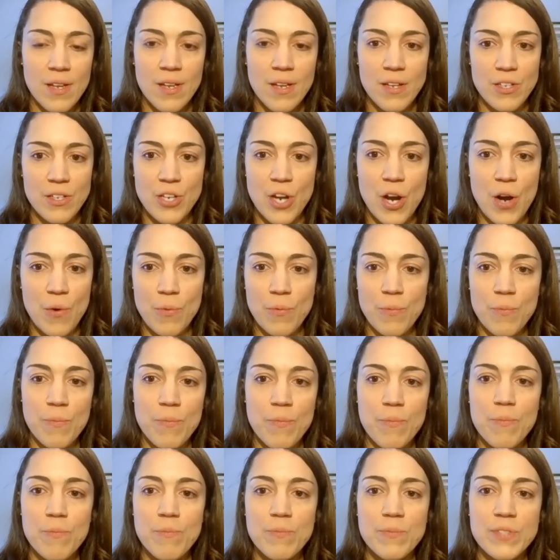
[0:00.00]
you know,
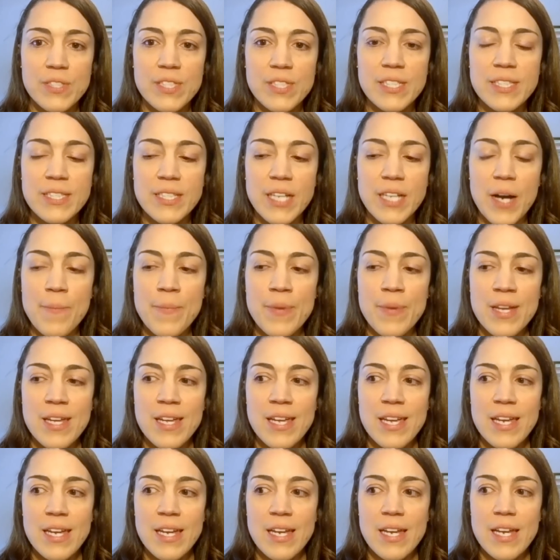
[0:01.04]
system.
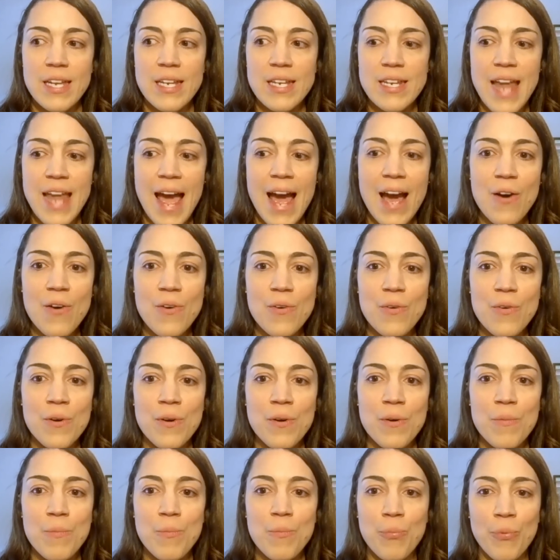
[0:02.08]
Now
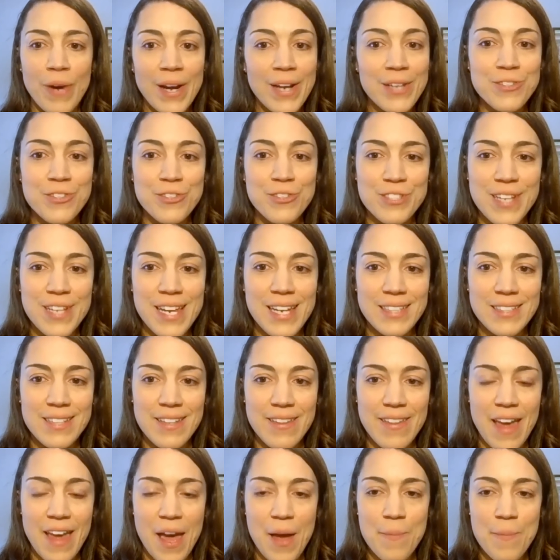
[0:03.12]
brands are saying to
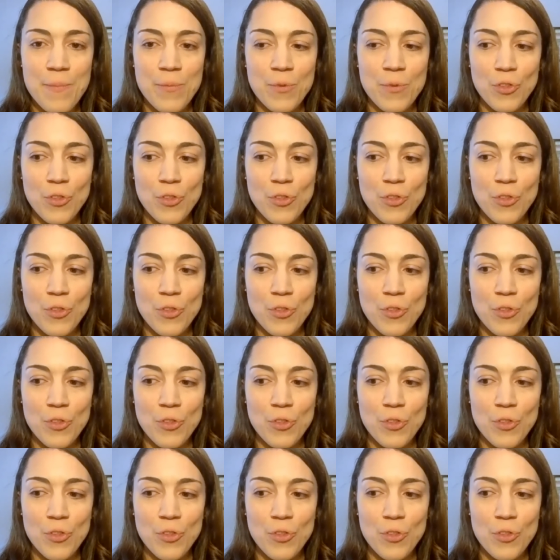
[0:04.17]
them,